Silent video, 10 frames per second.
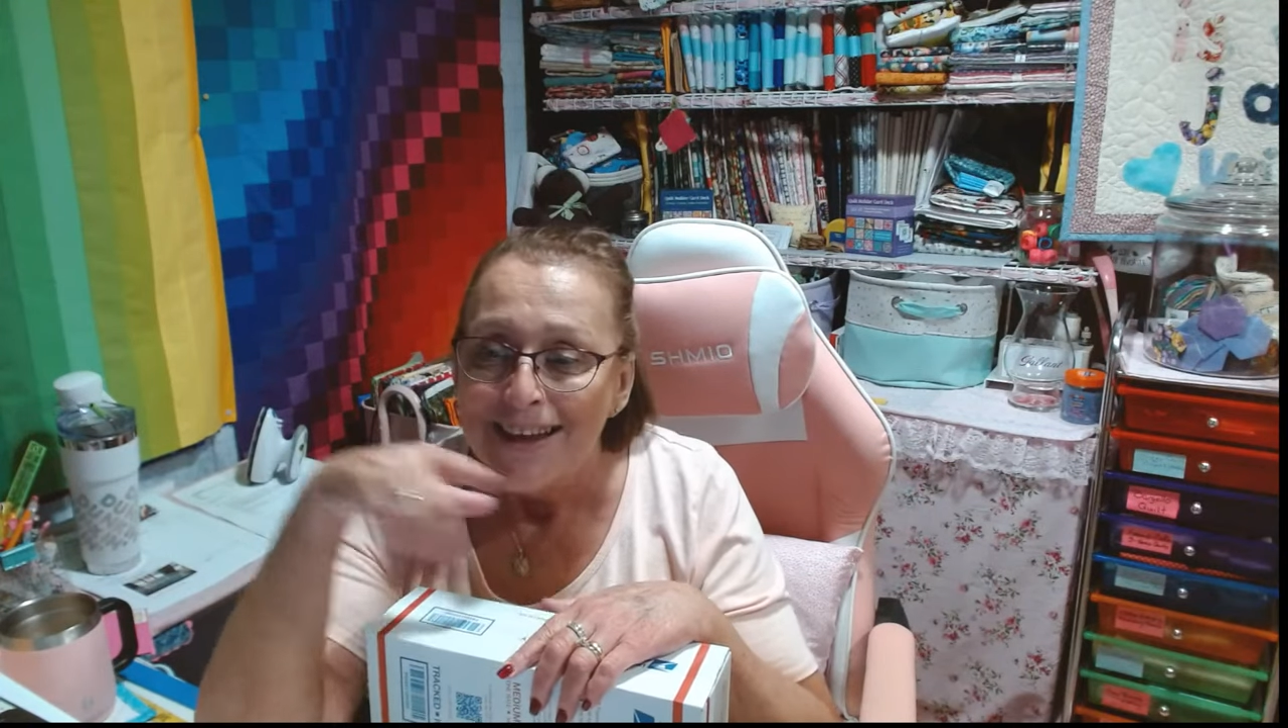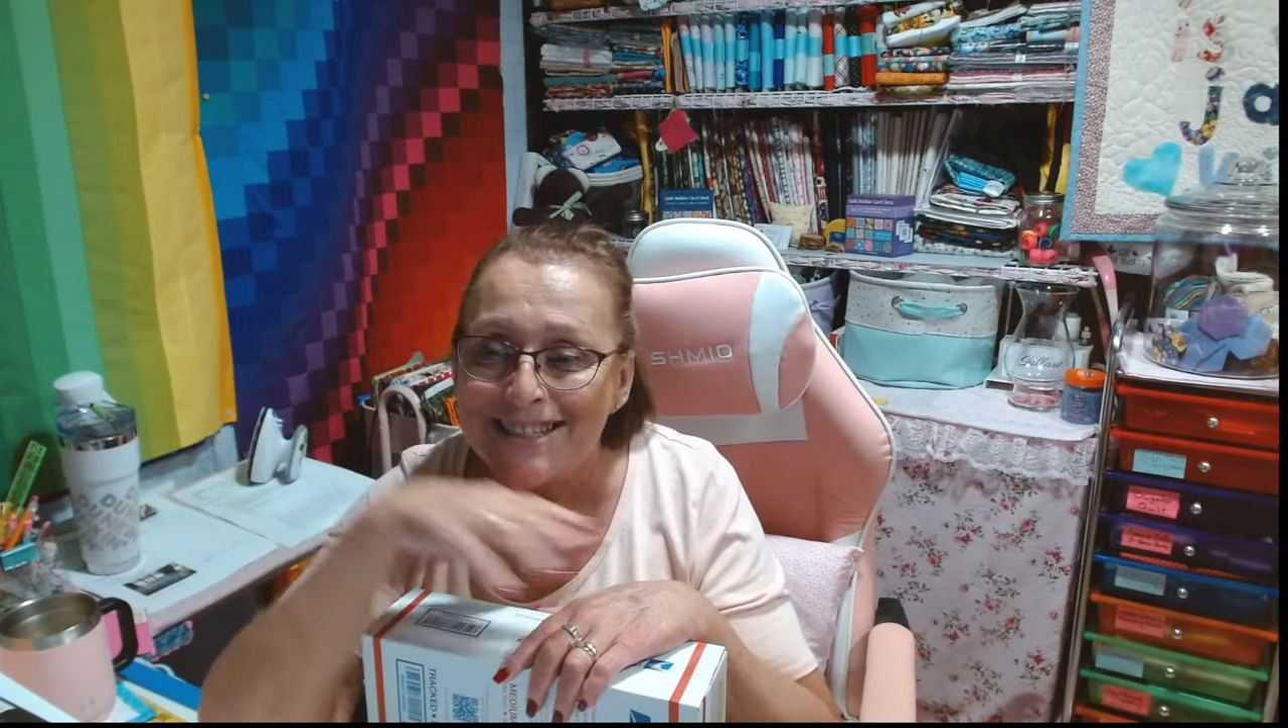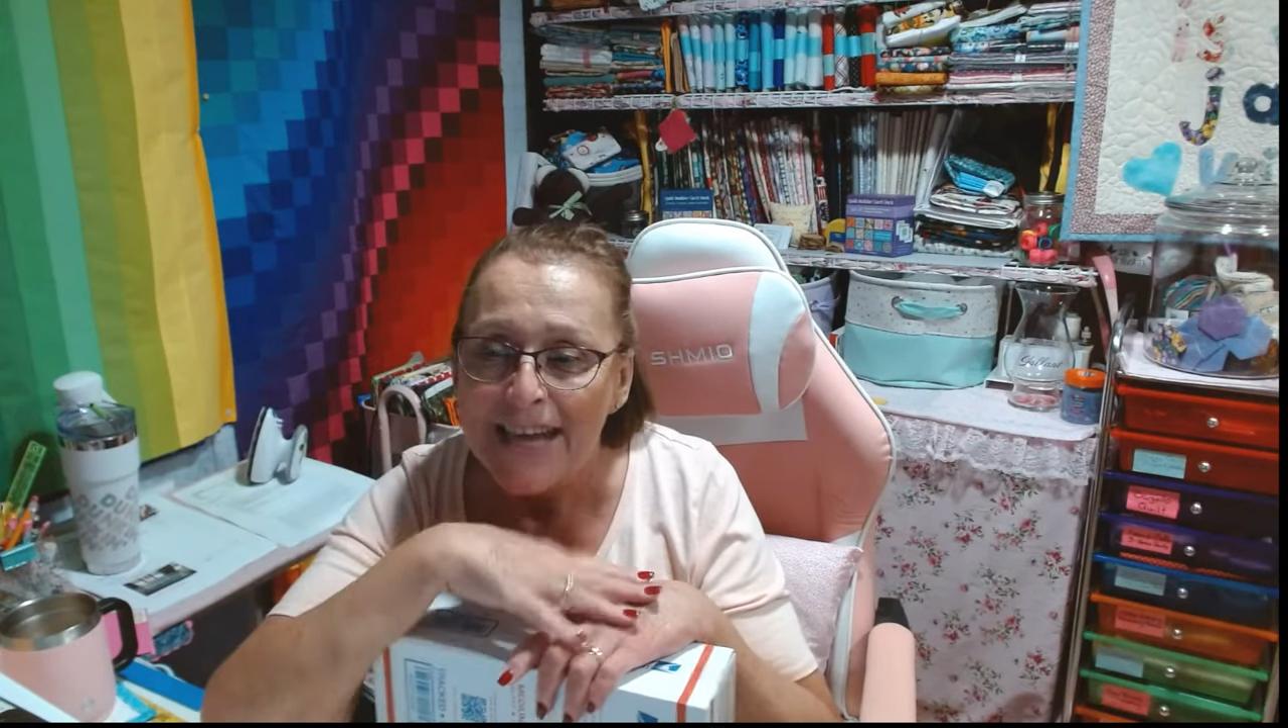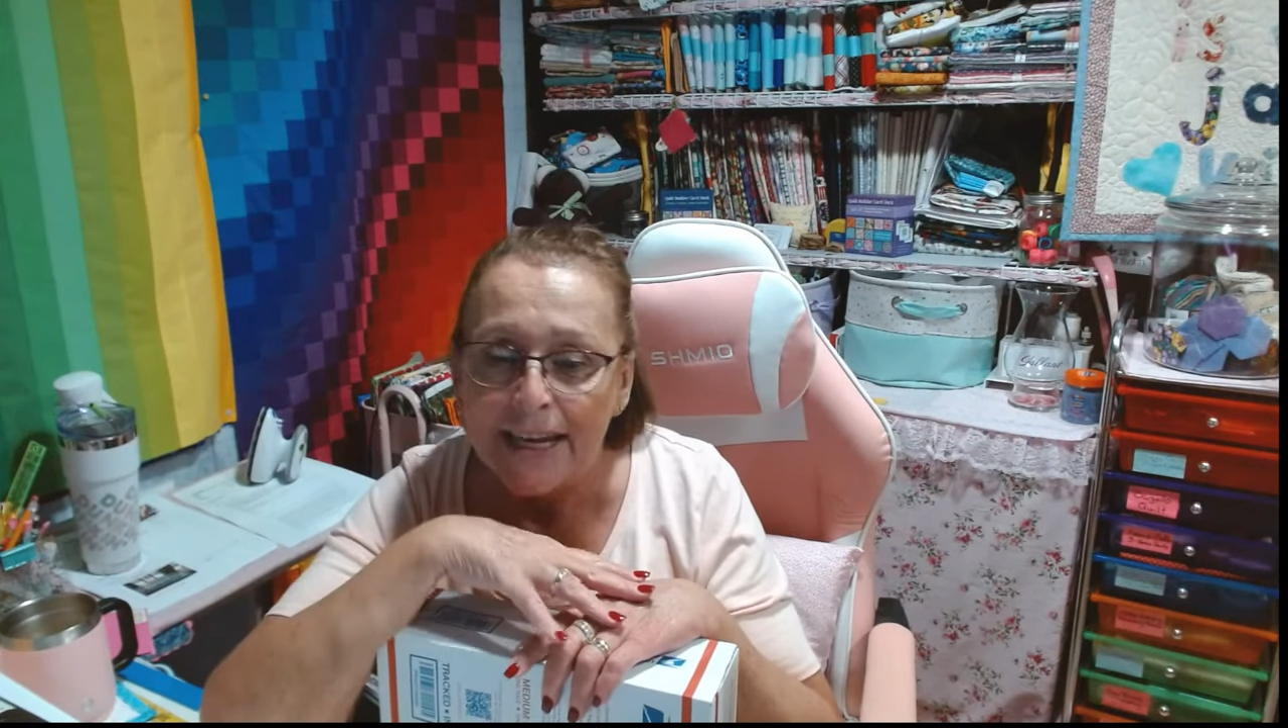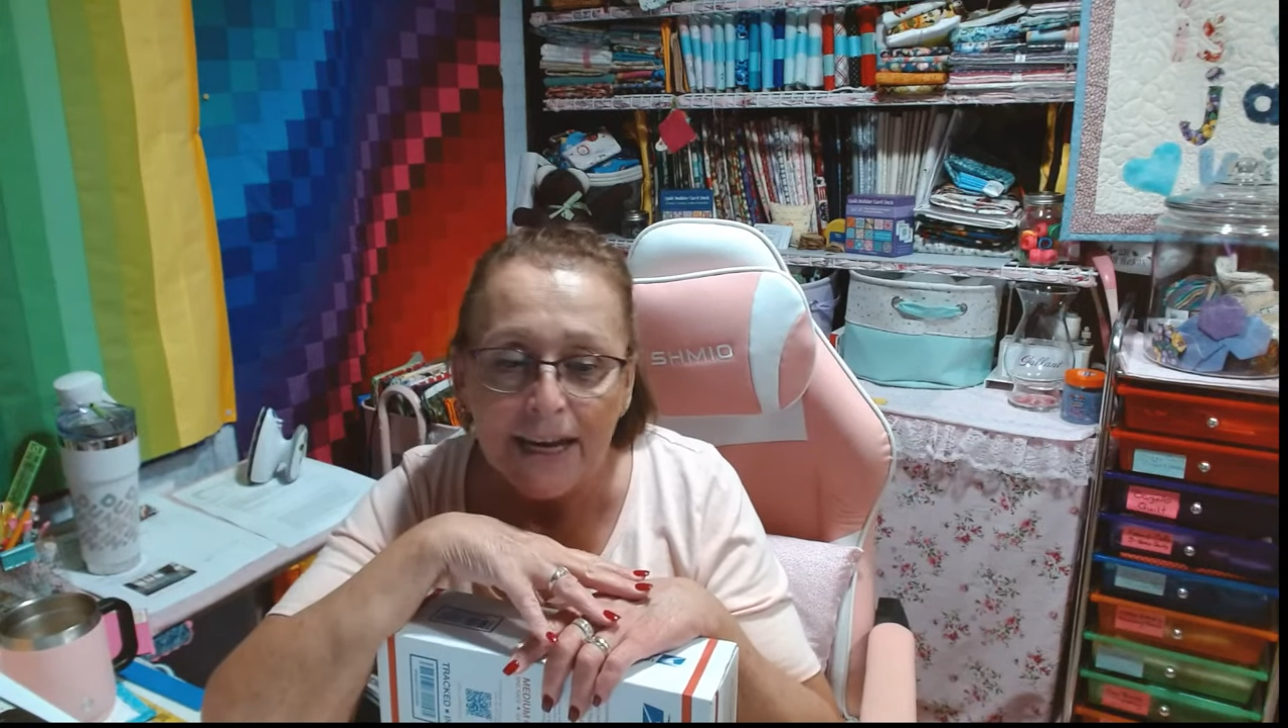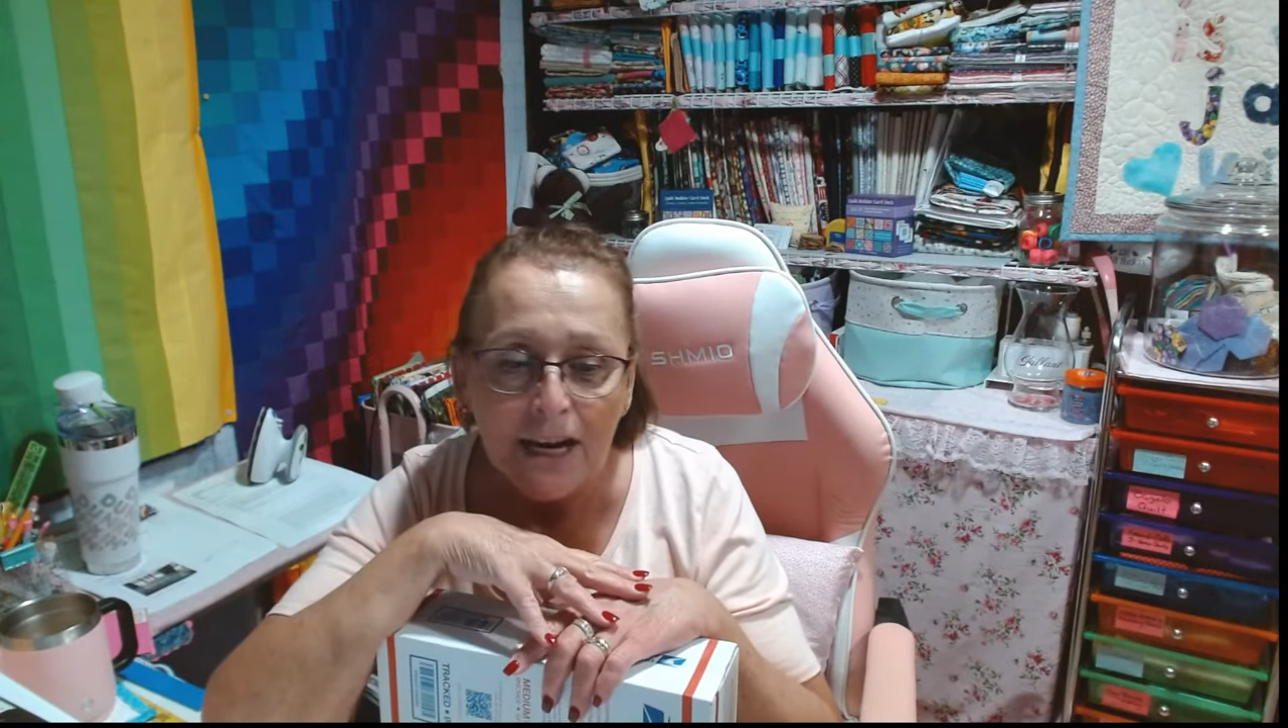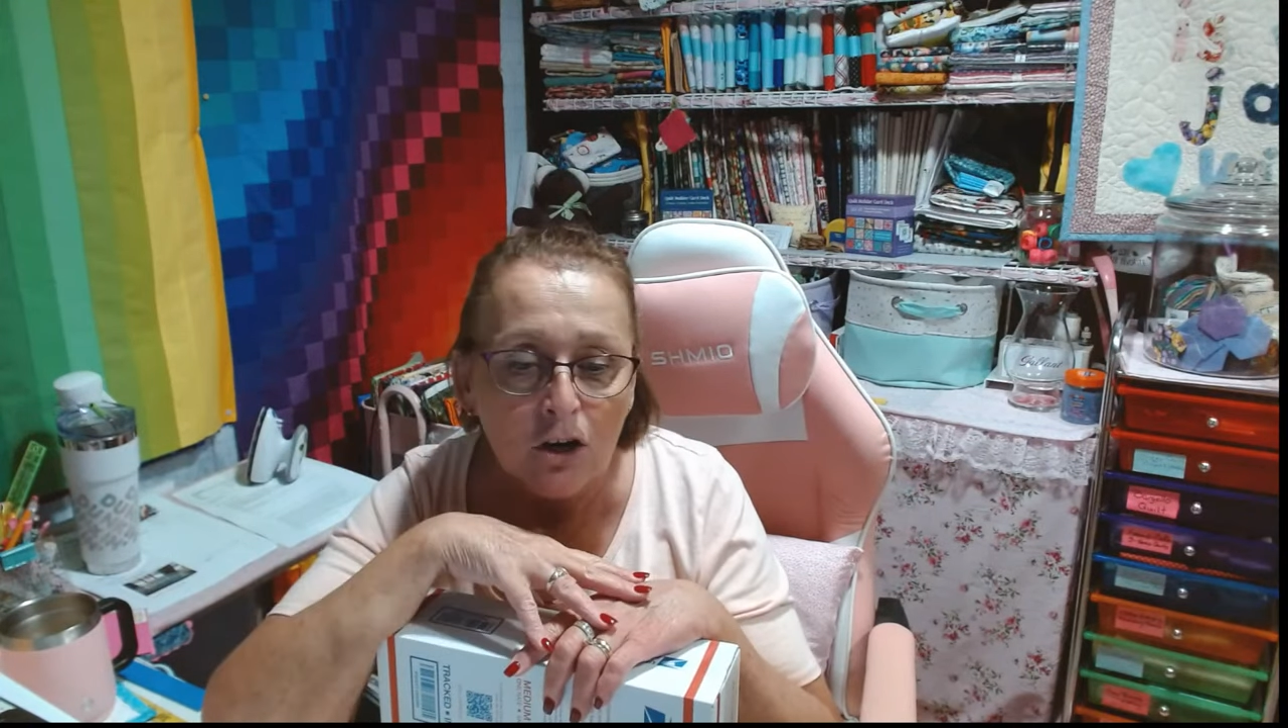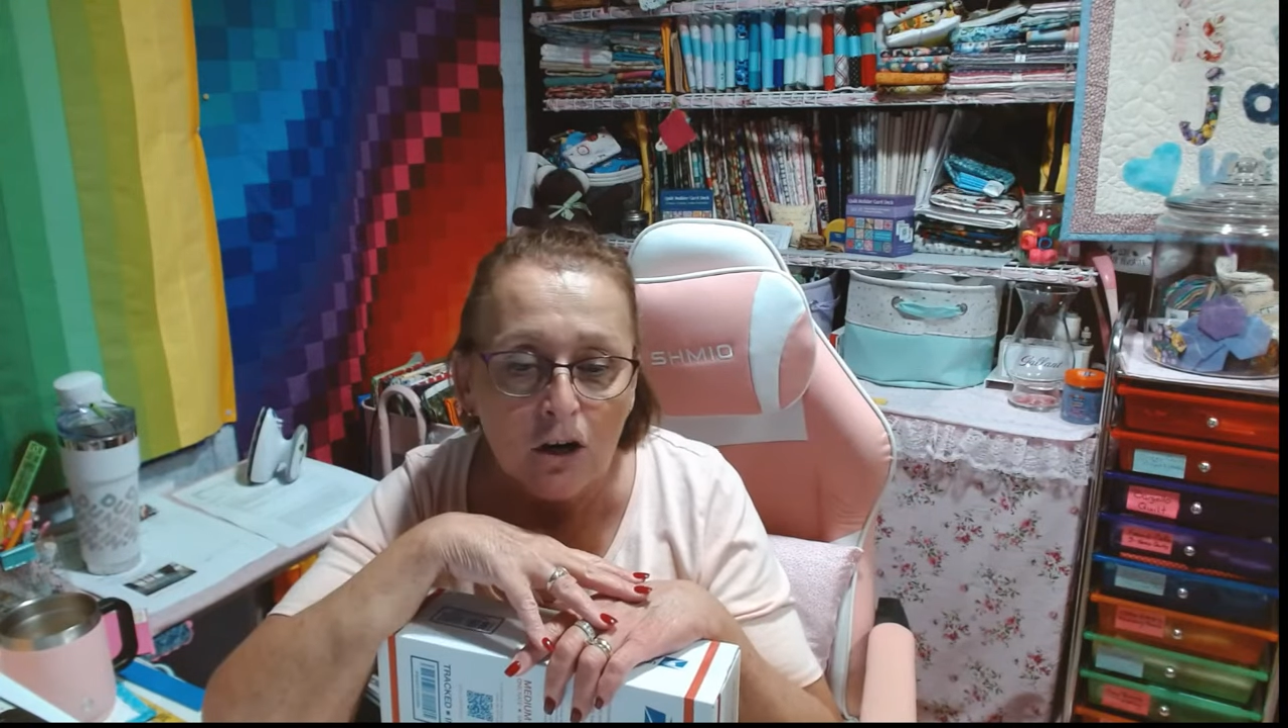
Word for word: take care.